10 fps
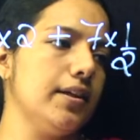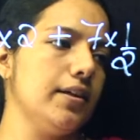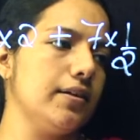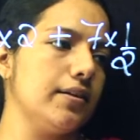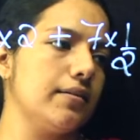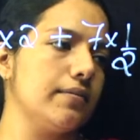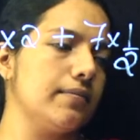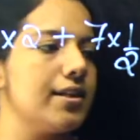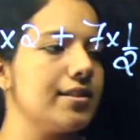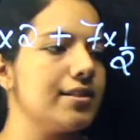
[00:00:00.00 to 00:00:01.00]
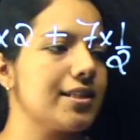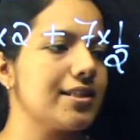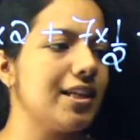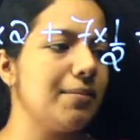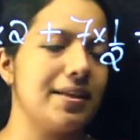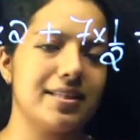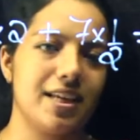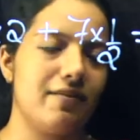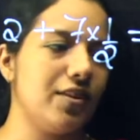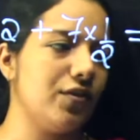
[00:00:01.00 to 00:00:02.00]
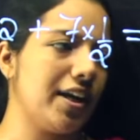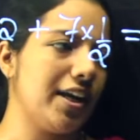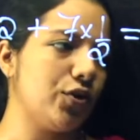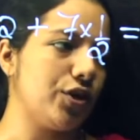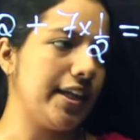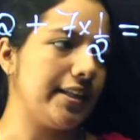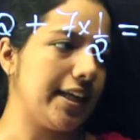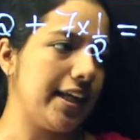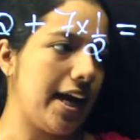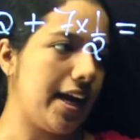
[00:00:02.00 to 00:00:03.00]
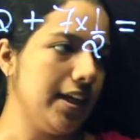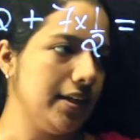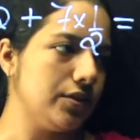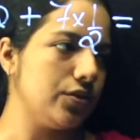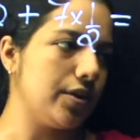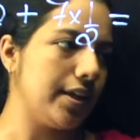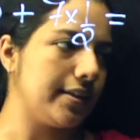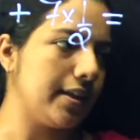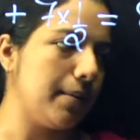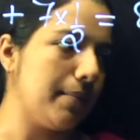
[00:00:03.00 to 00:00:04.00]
2 is 23:1. 15:1 is 23:2.